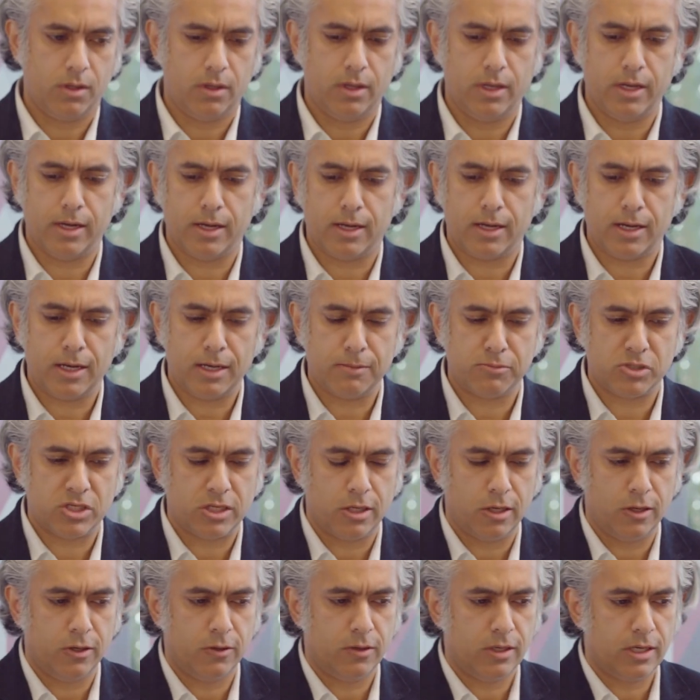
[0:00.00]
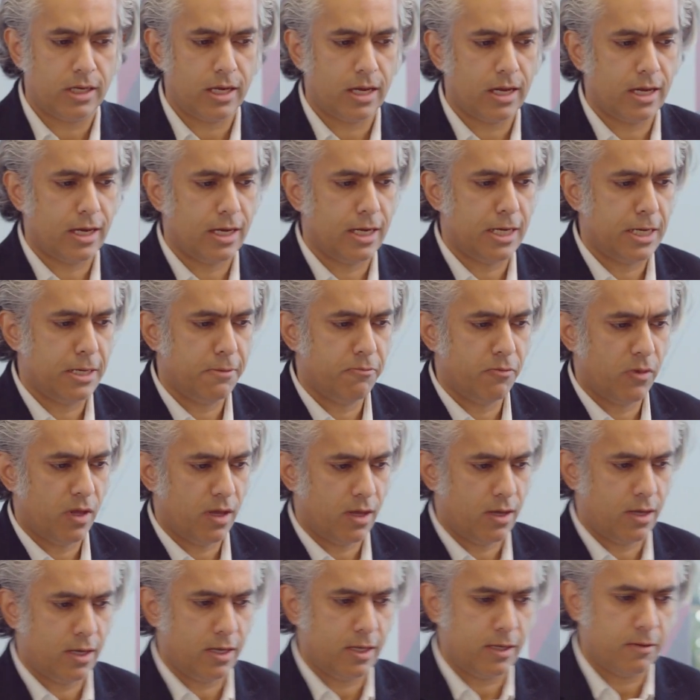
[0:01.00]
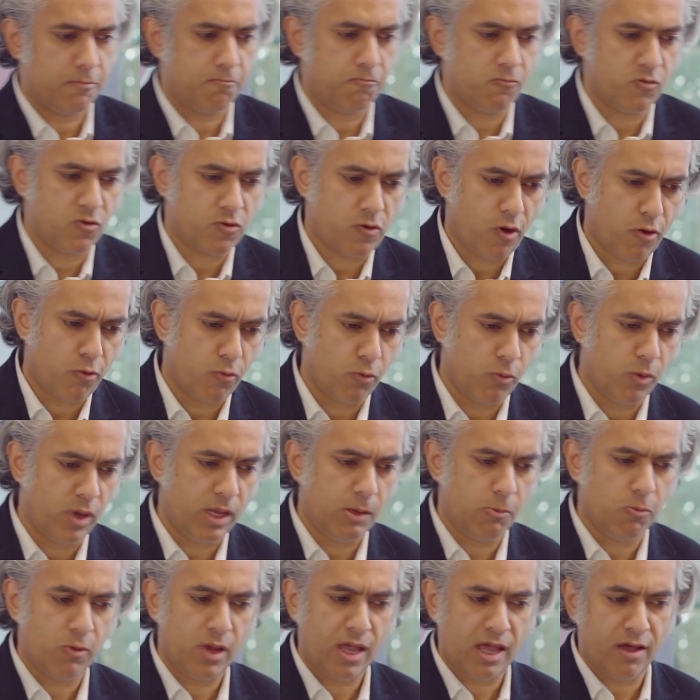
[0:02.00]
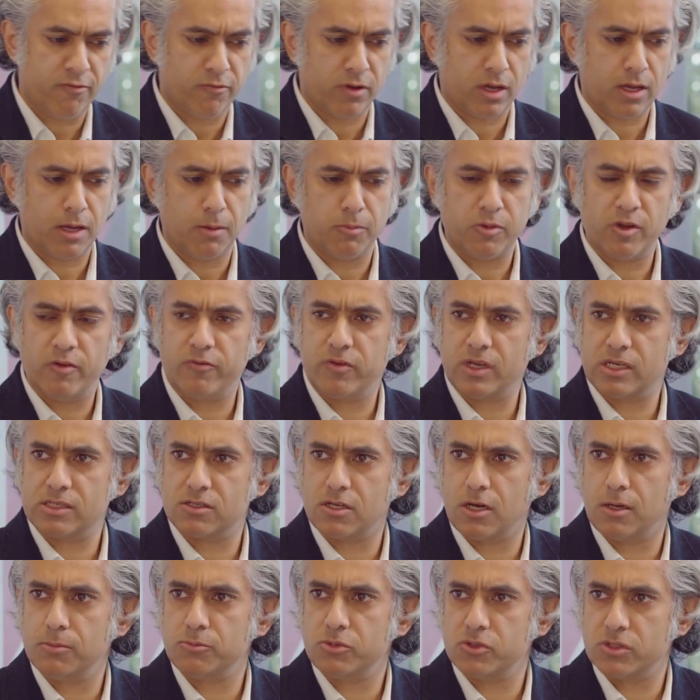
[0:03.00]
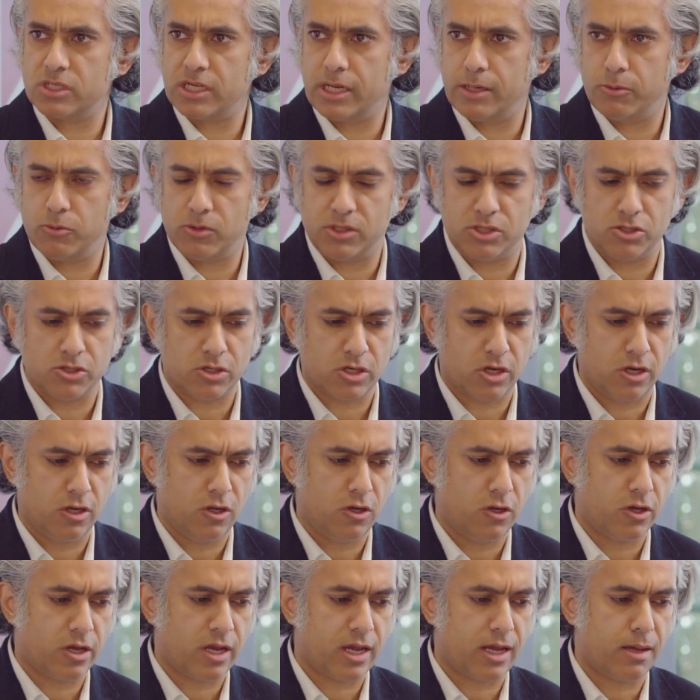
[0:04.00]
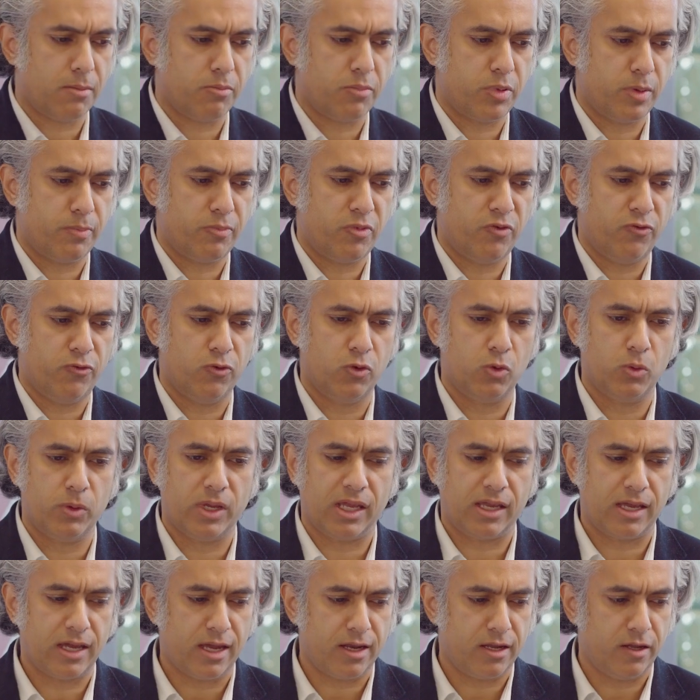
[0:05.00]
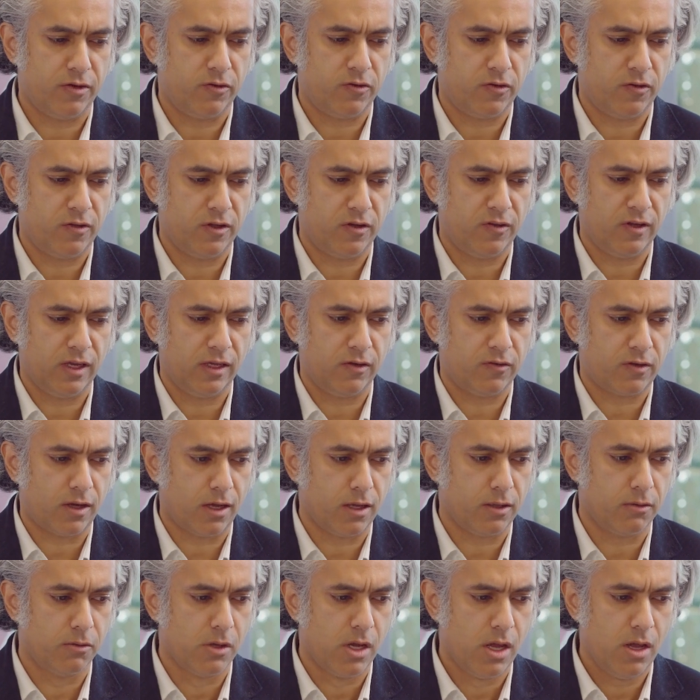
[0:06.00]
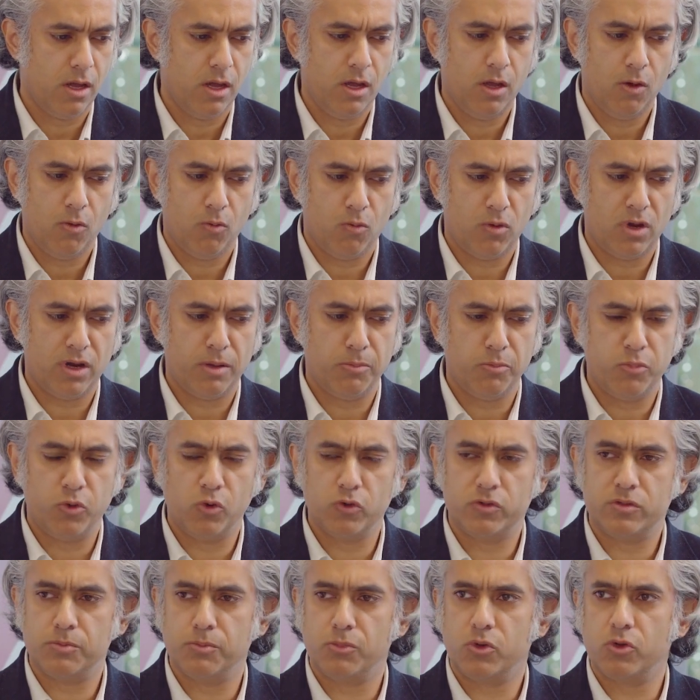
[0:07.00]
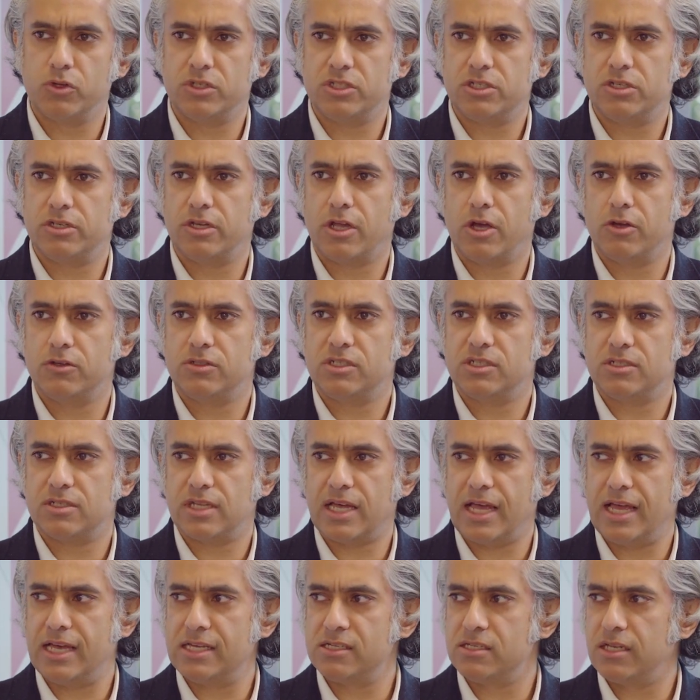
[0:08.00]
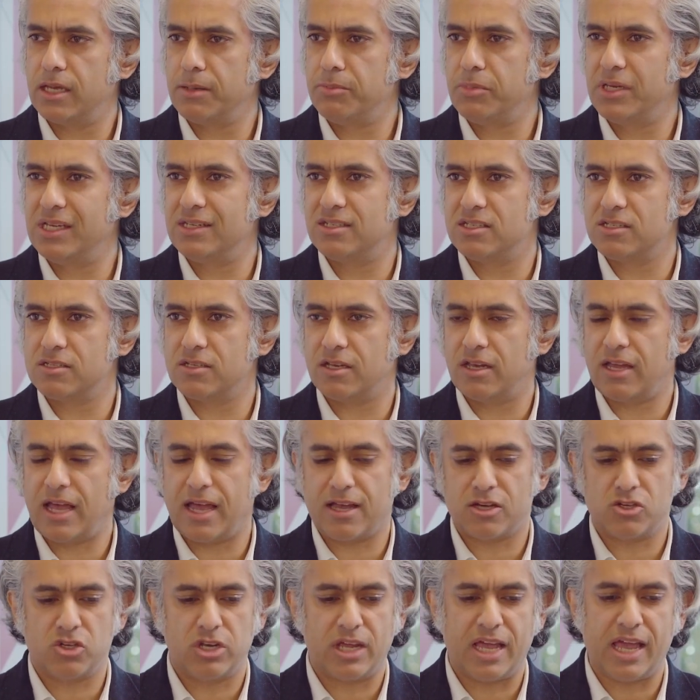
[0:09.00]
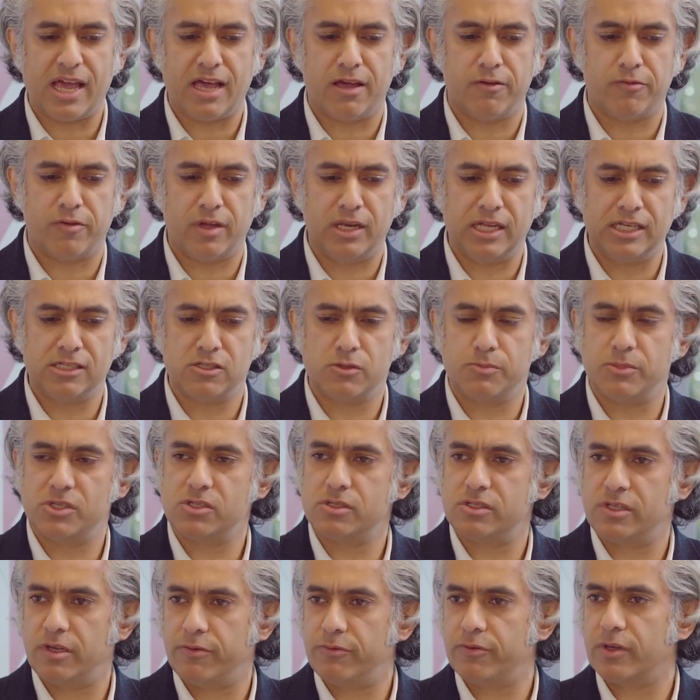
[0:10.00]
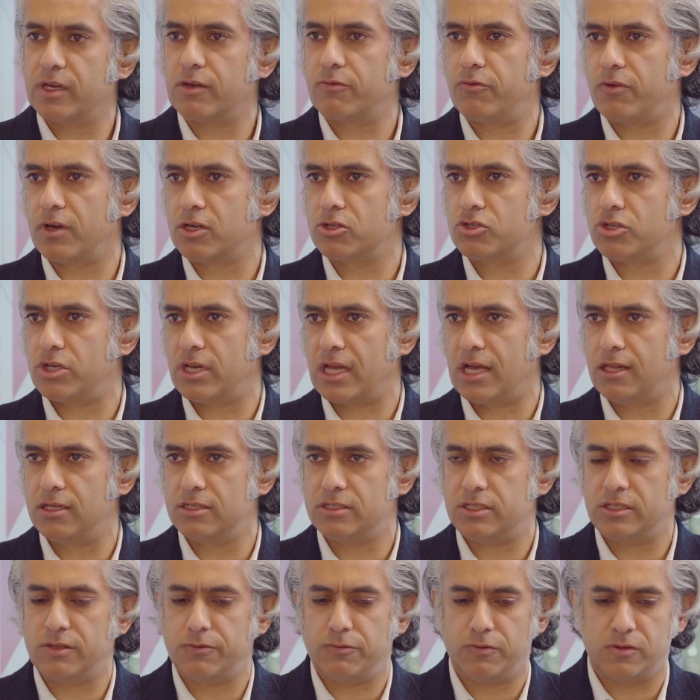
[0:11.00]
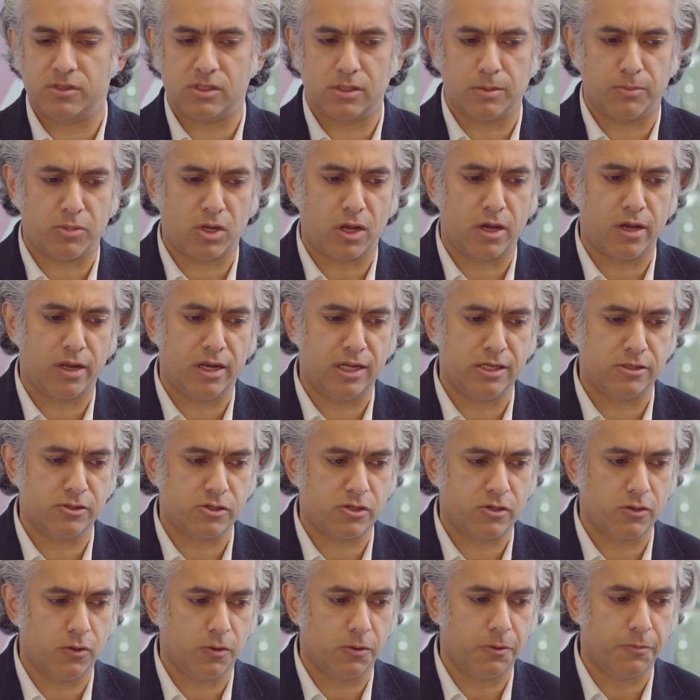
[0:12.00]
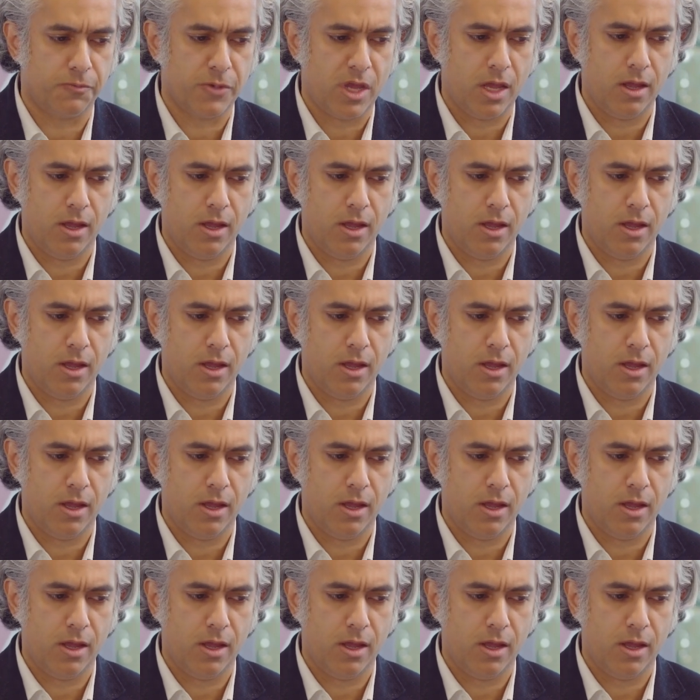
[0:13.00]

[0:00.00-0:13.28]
Yeah, absolutely. So we have a couple of examples here we're just going to look at. But before we get into the detail, one important point to note is that SAP doesn't actually have any specific functionality for supply and install.